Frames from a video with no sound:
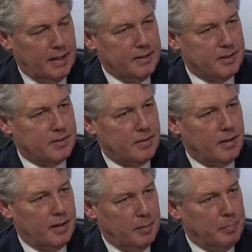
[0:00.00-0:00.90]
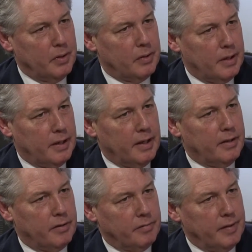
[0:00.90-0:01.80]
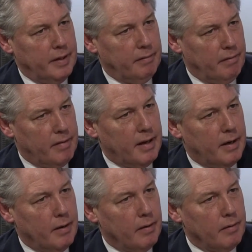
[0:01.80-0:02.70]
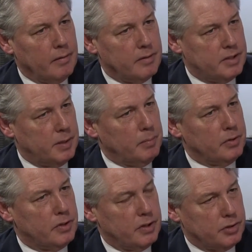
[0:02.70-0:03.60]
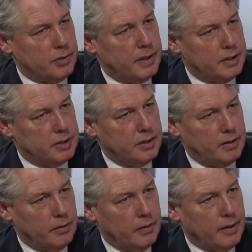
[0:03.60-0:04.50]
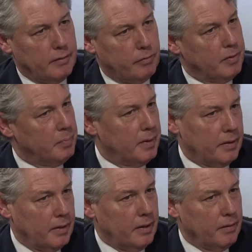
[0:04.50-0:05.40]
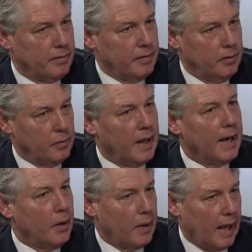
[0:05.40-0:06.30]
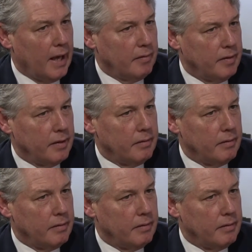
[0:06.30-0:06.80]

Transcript: Is an ability to intervene there similar to the strategy that you have with mental health, that you get out ahead of it?